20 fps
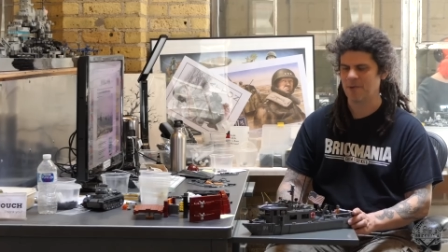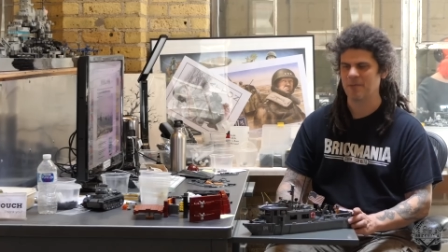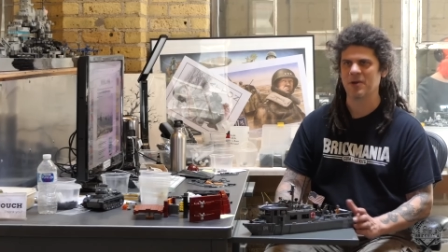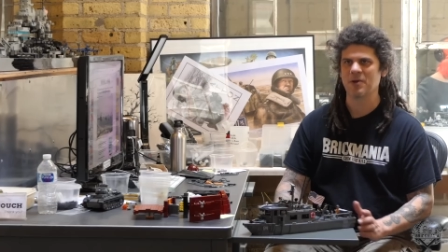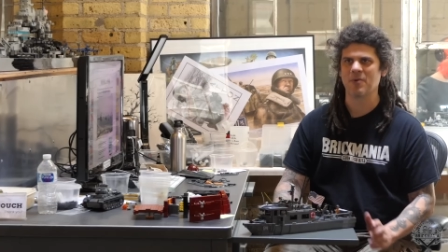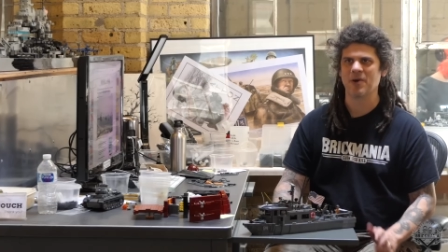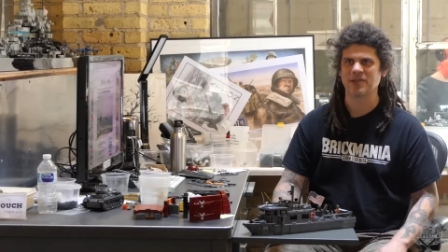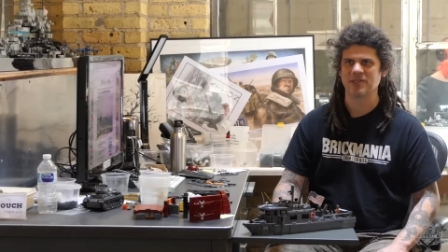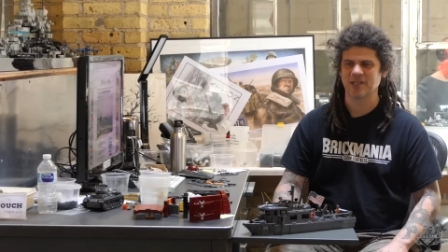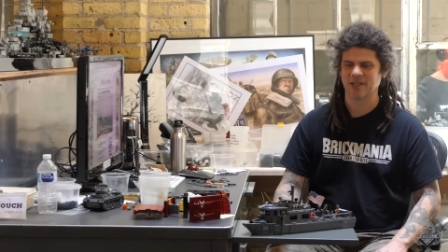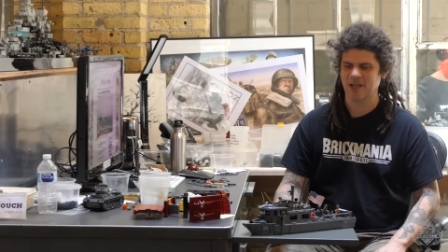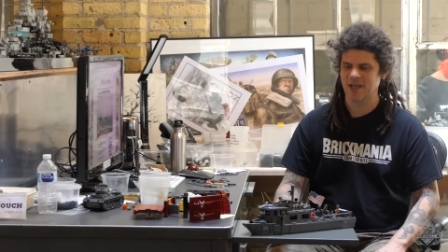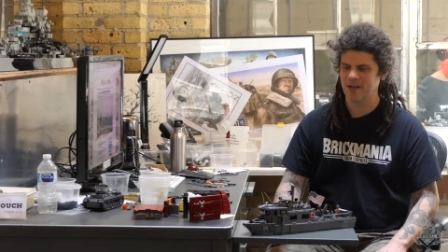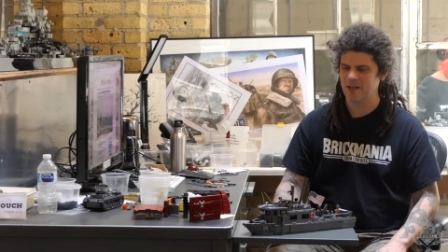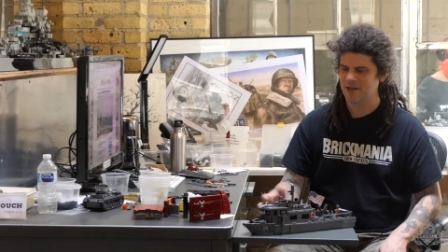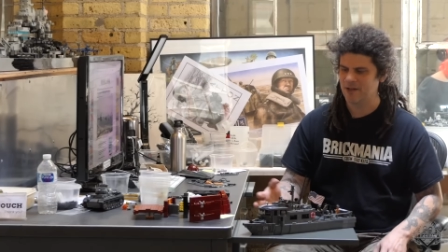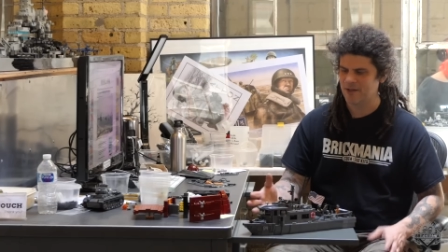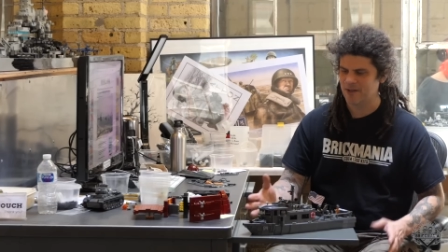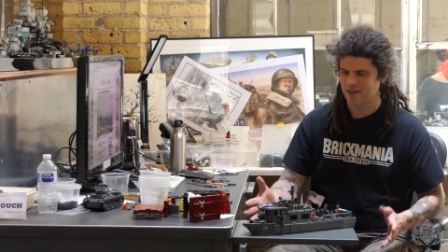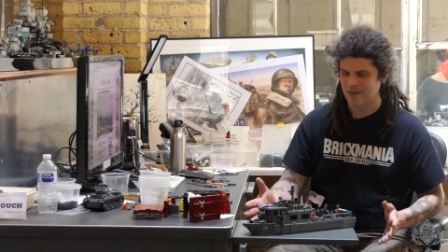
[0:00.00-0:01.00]
Somebody wants to get
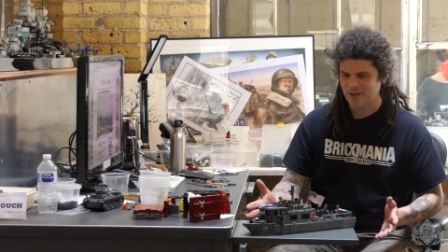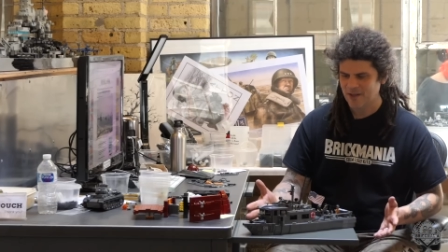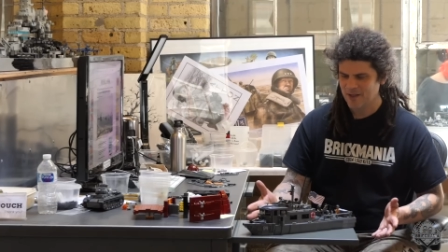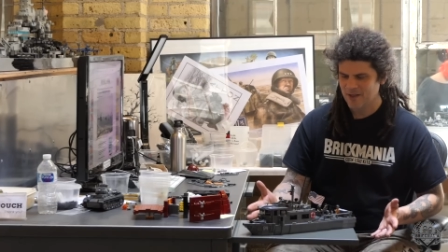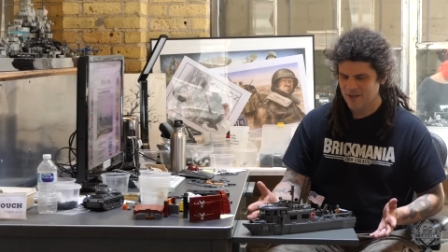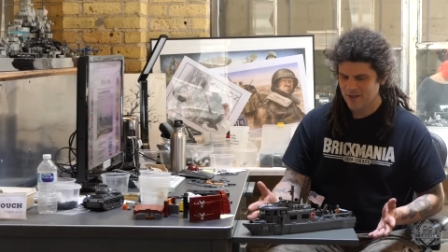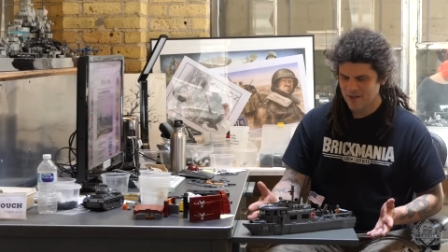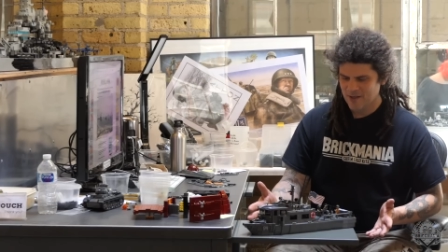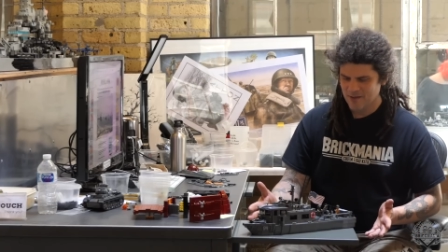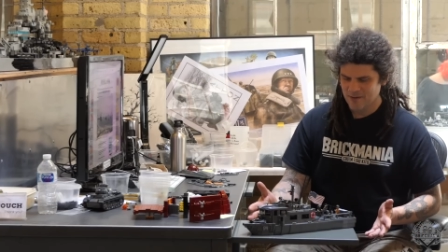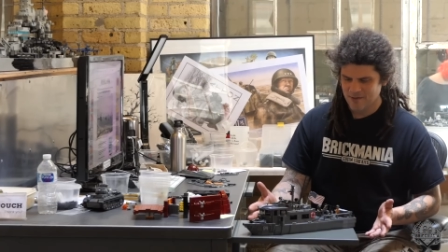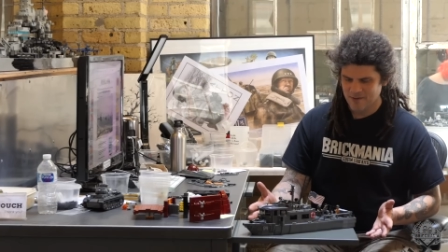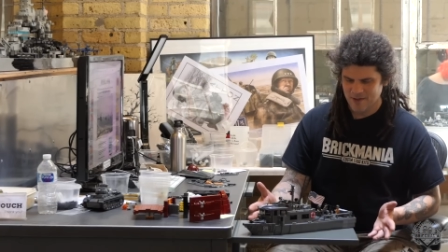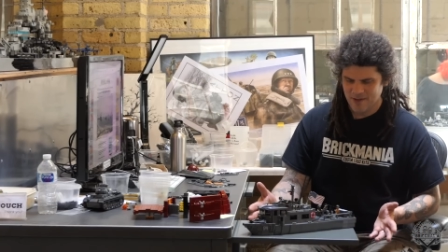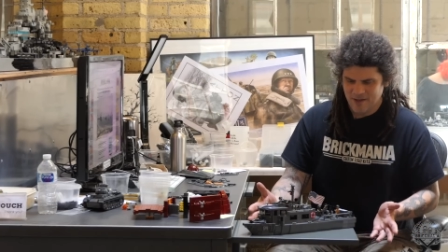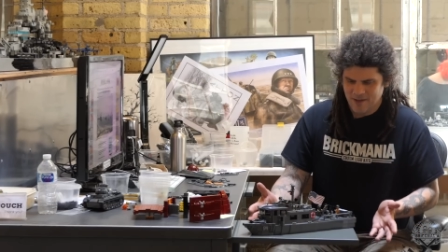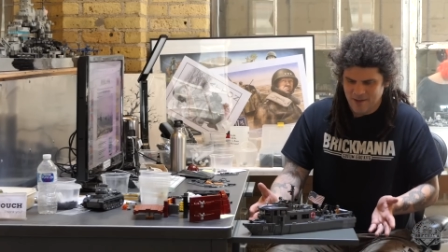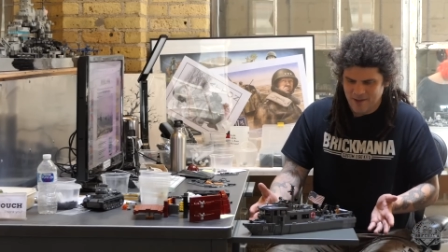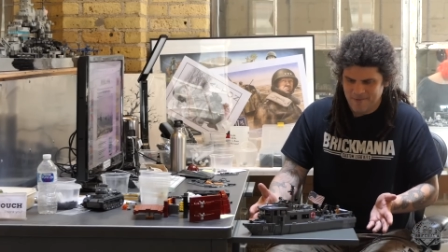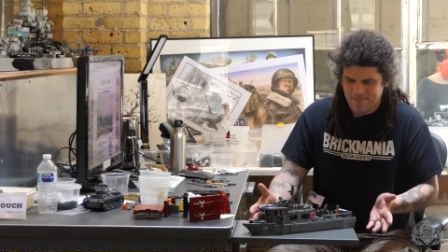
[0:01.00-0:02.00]
into the
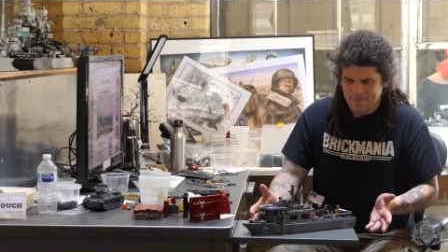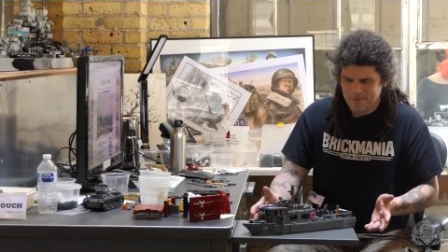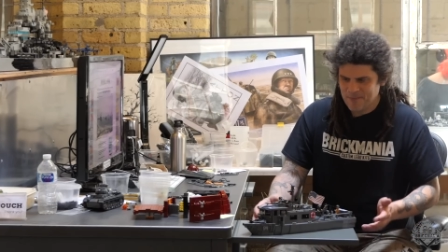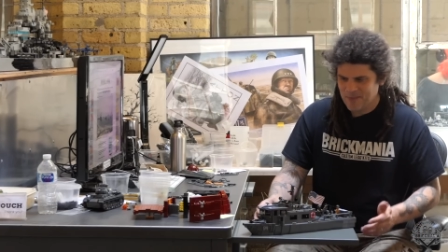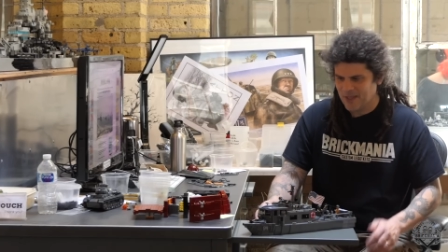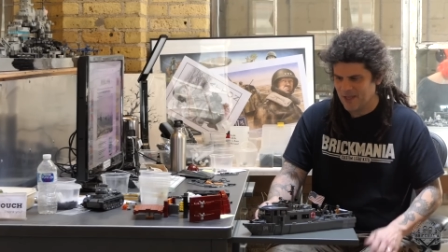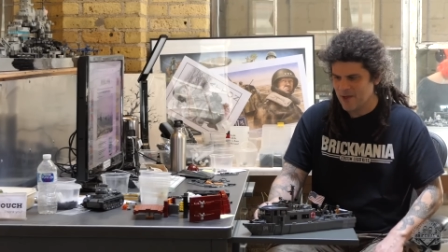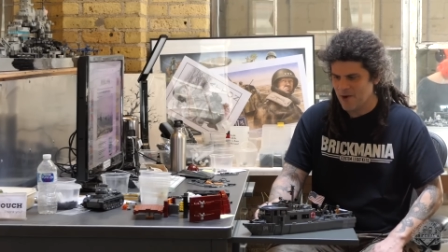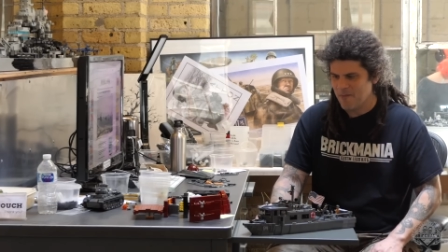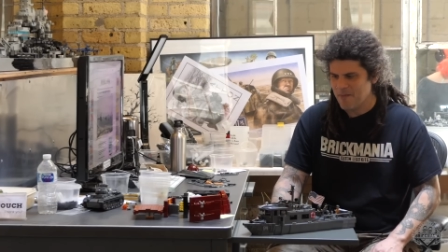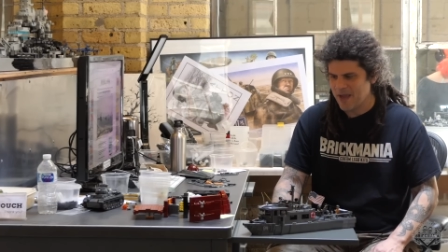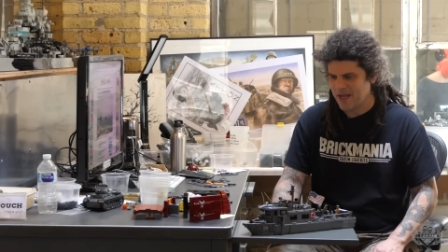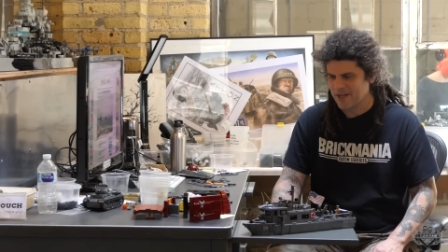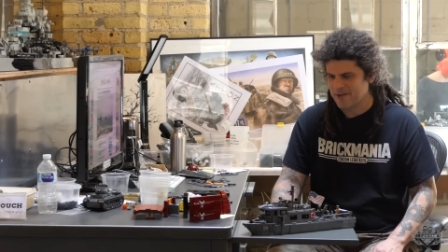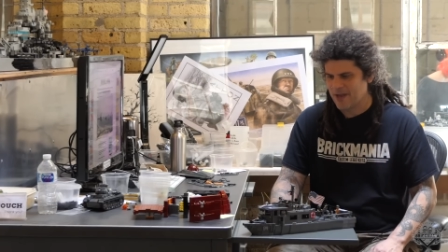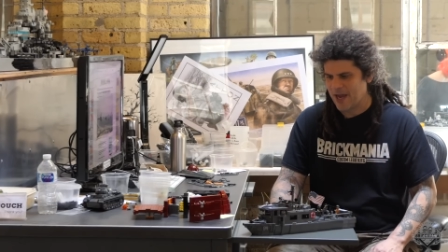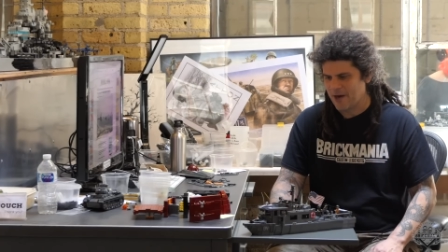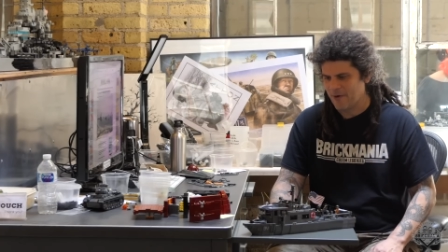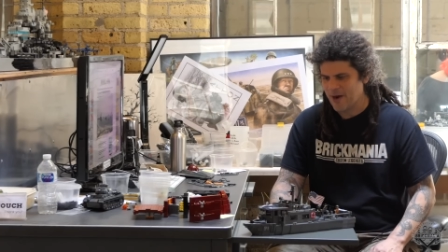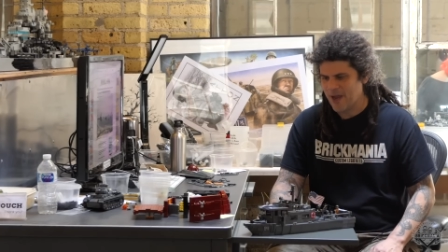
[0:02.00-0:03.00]
the you know make
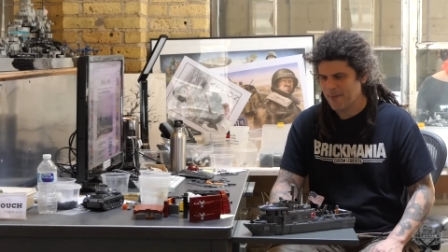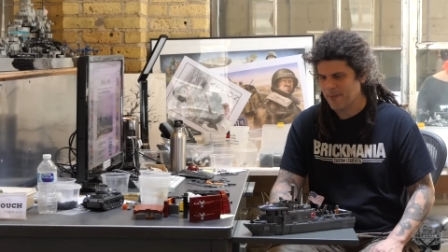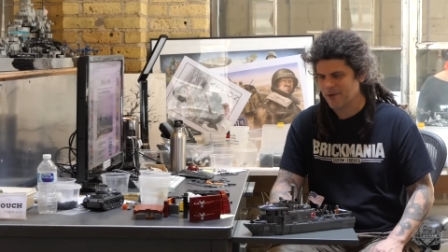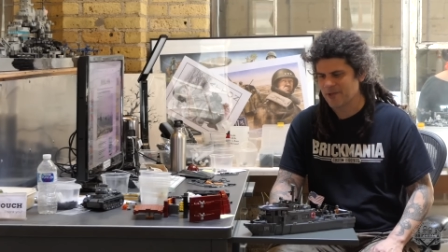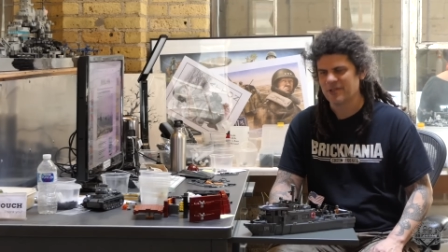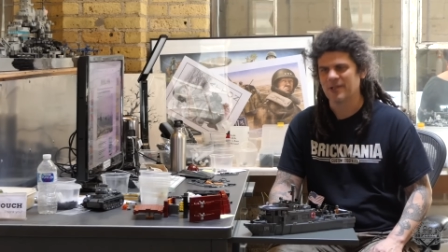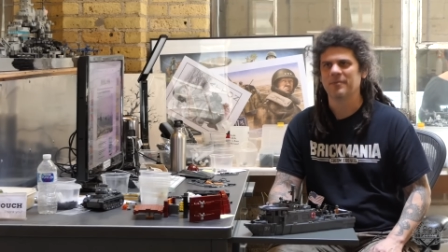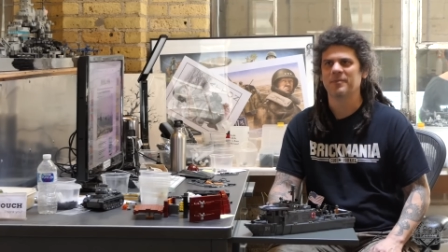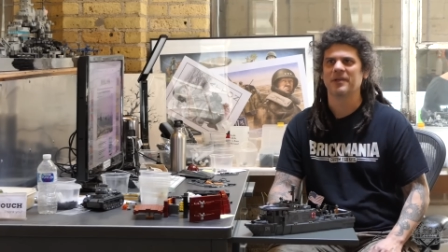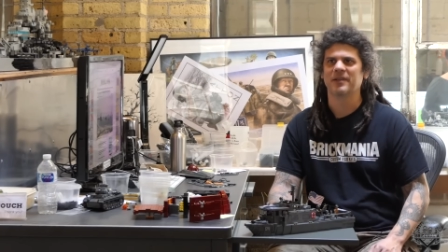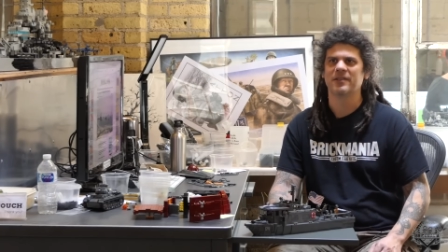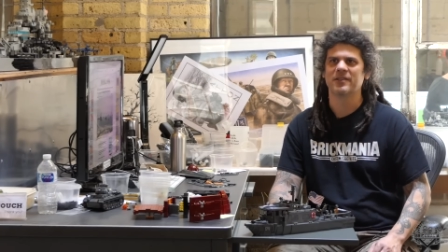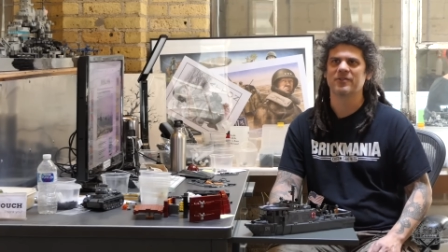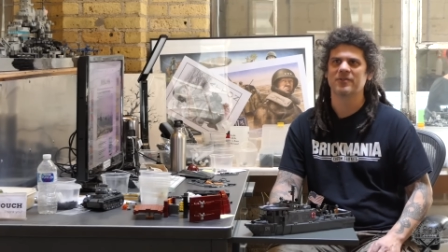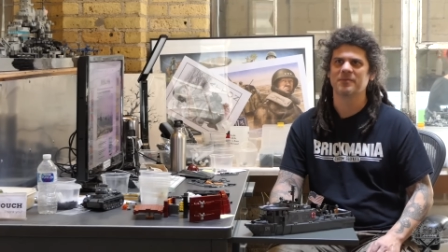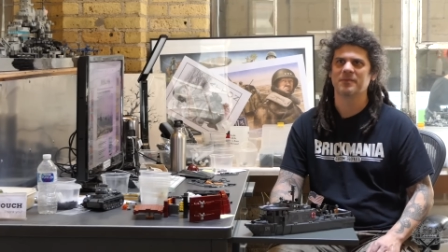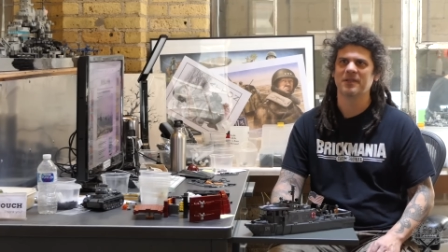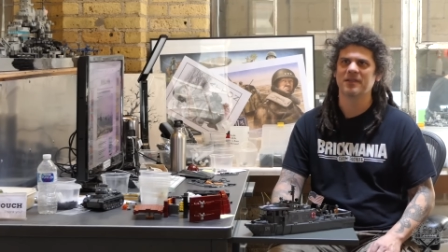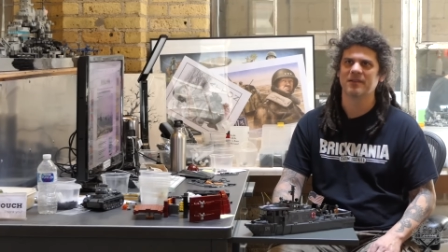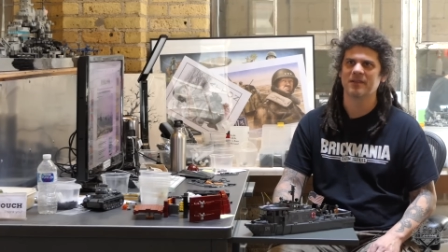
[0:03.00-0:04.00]
a diorama or something.
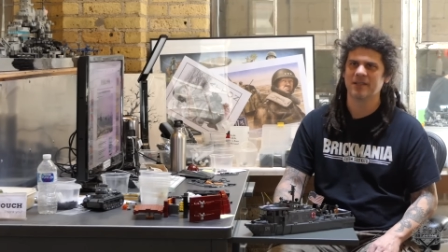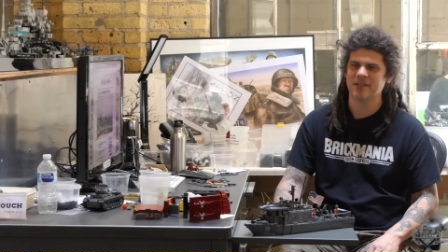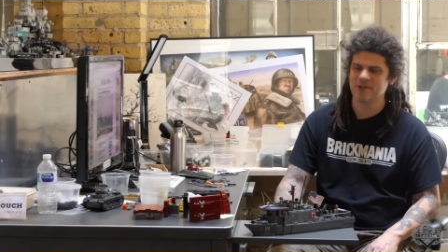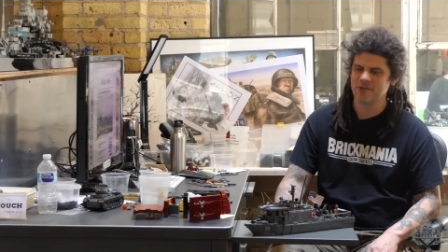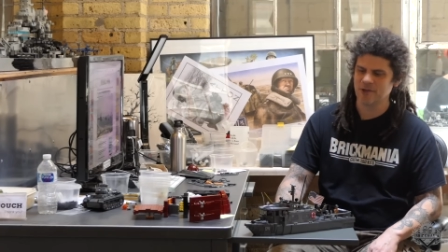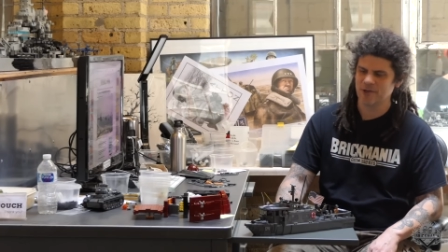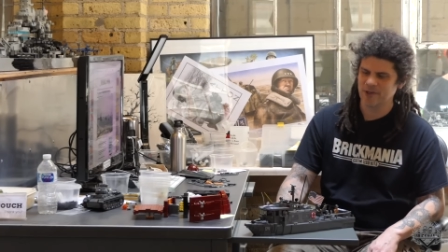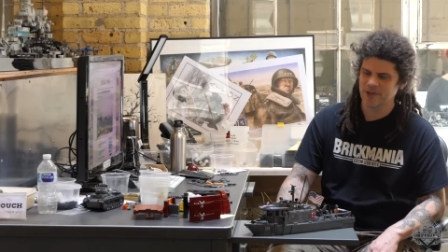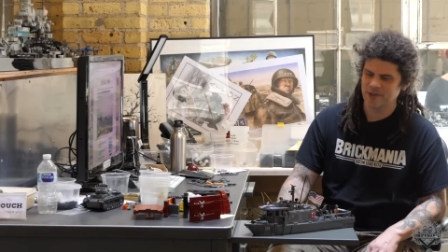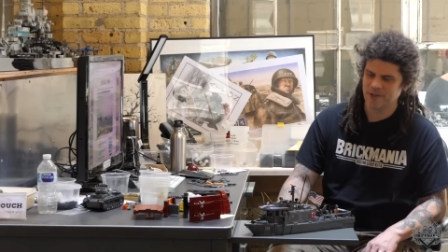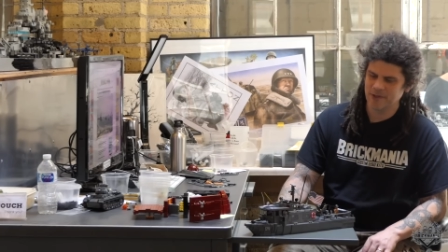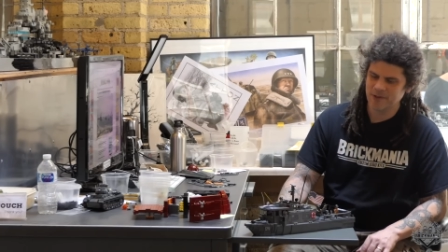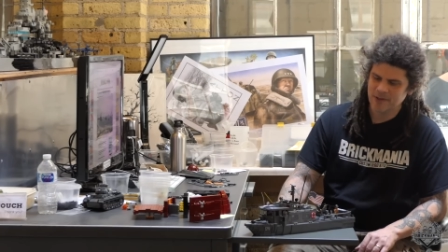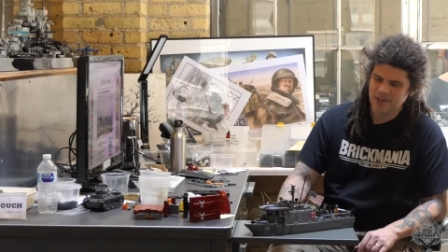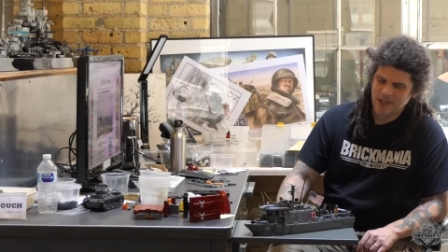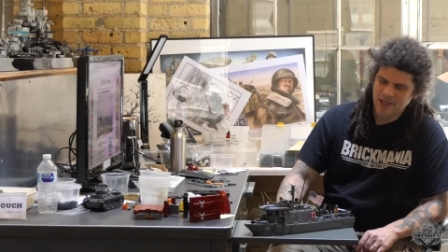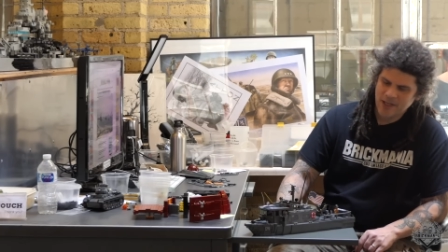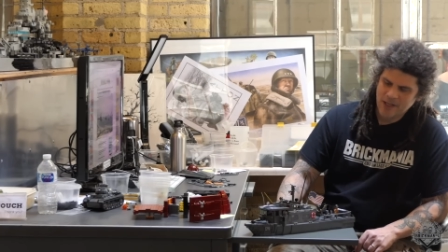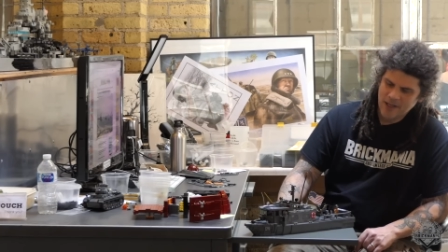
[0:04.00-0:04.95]
This would be easier to do.